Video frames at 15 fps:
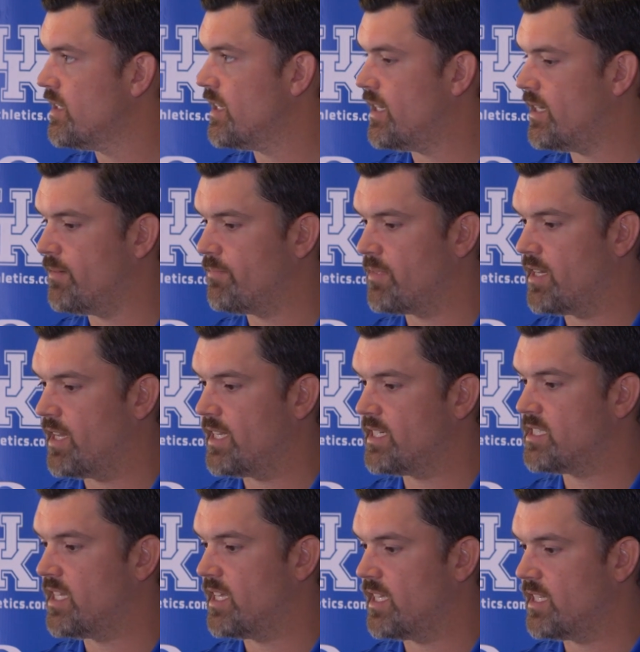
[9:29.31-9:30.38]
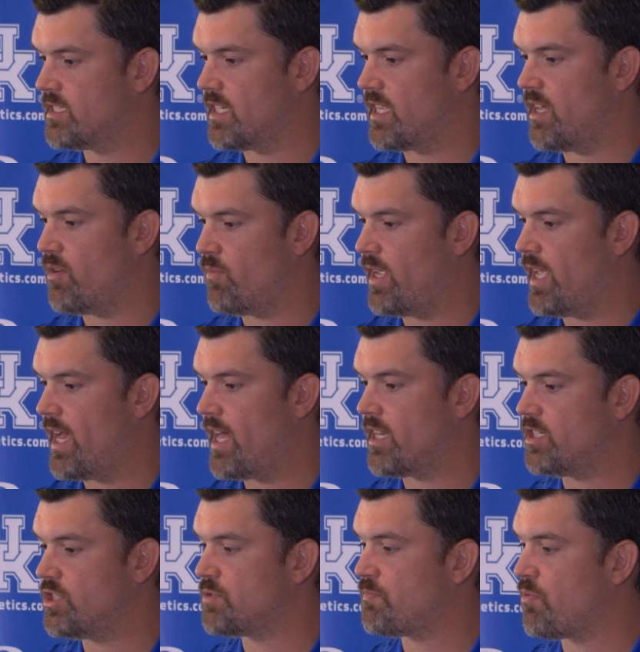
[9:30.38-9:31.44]
The nice thing is, again, we had
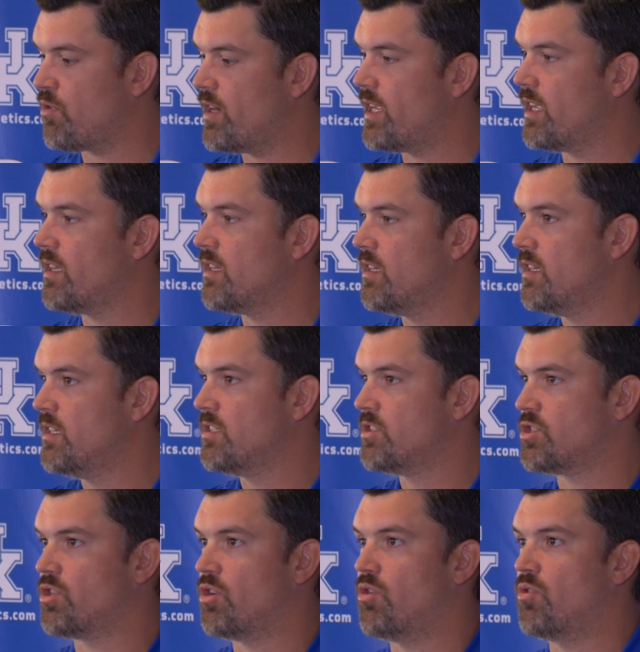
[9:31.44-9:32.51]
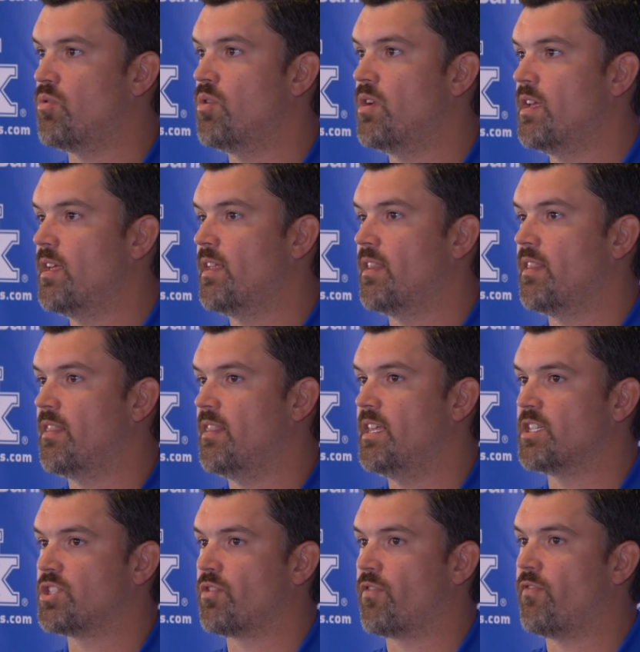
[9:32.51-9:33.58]
a spring, so
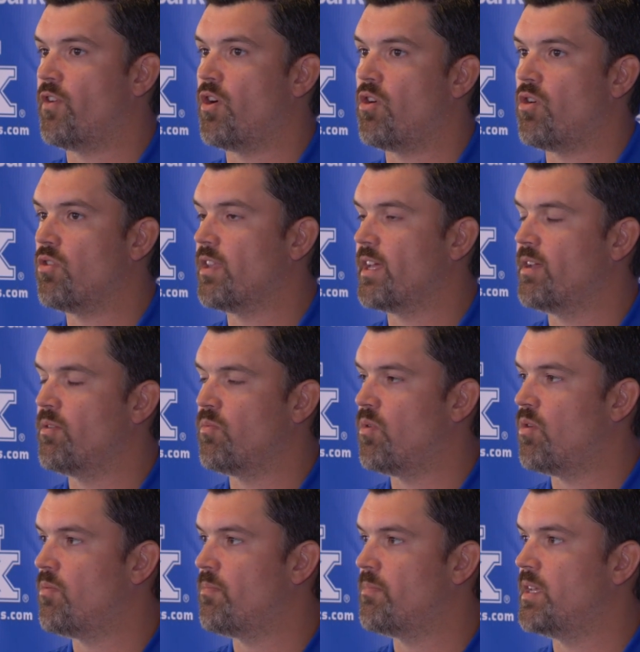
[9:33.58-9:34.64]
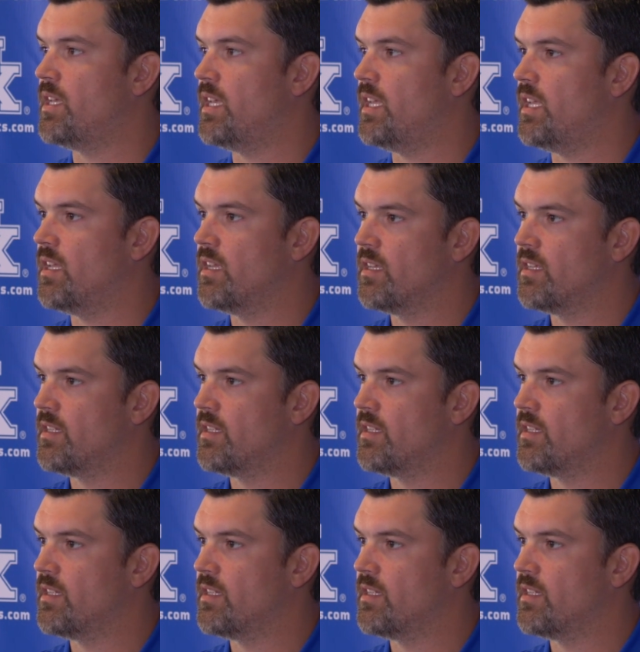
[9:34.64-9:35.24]
this fall it won't be